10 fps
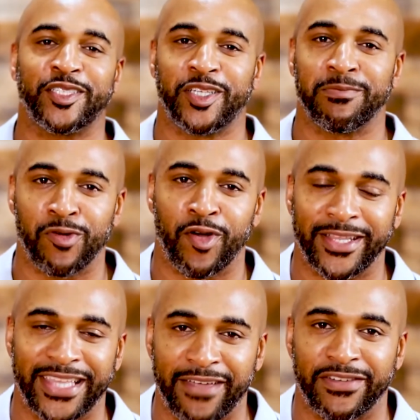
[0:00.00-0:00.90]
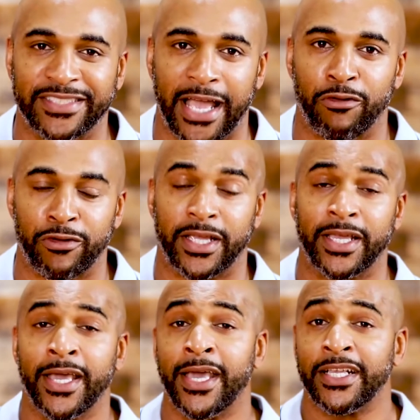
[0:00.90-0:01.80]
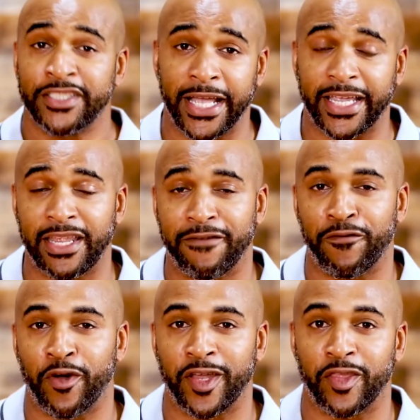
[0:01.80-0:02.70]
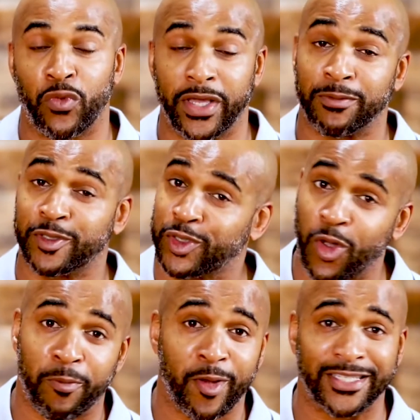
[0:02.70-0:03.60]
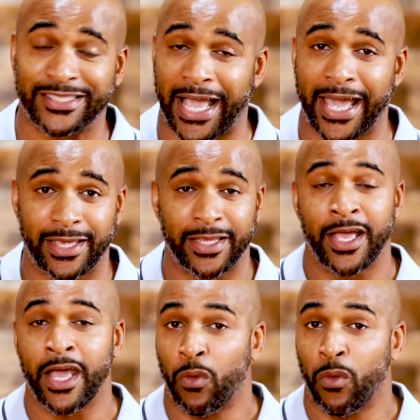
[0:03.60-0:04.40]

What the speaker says: It's your boy, David Tyree, checking in for another week. I'm super excited.